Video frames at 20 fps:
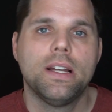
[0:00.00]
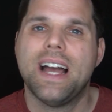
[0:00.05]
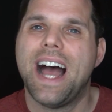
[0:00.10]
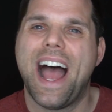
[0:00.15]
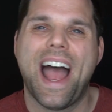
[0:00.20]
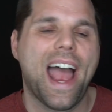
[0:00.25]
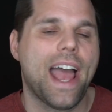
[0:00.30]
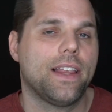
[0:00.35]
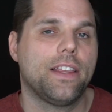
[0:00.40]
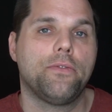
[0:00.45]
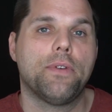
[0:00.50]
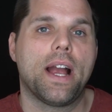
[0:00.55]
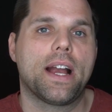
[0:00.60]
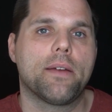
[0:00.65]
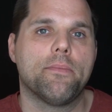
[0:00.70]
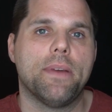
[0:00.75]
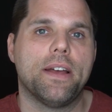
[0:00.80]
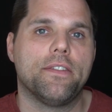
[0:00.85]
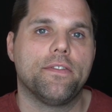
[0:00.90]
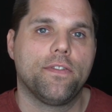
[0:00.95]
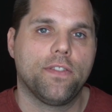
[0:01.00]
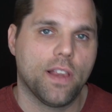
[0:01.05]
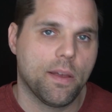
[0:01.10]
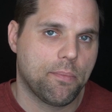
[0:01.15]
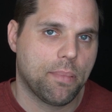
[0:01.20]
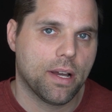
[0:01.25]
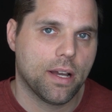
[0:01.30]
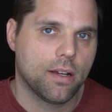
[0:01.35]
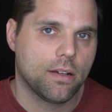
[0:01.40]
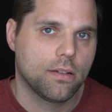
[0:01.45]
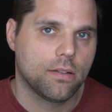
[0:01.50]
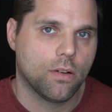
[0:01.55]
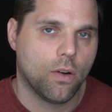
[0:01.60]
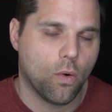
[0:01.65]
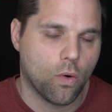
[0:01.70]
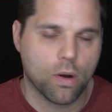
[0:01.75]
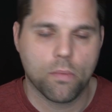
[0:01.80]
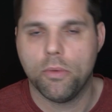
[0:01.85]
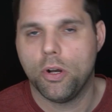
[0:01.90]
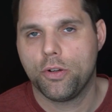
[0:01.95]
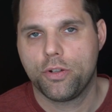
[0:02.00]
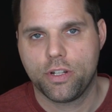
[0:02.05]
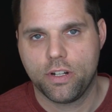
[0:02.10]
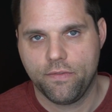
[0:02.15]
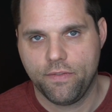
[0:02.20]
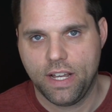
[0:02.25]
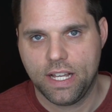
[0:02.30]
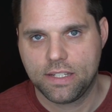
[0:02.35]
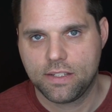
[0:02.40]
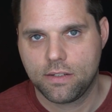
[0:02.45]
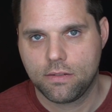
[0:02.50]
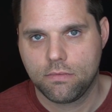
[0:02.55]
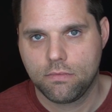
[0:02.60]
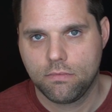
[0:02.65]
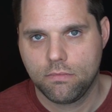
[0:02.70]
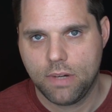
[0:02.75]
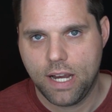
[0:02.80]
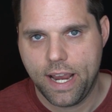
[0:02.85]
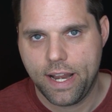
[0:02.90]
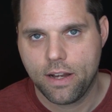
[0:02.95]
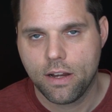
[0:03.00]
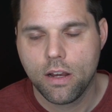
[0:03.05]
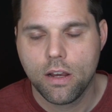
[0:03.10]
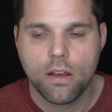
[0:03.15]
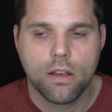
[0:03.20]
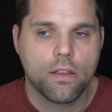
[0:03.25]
I highly recommend Flippa or Motion Invest, right?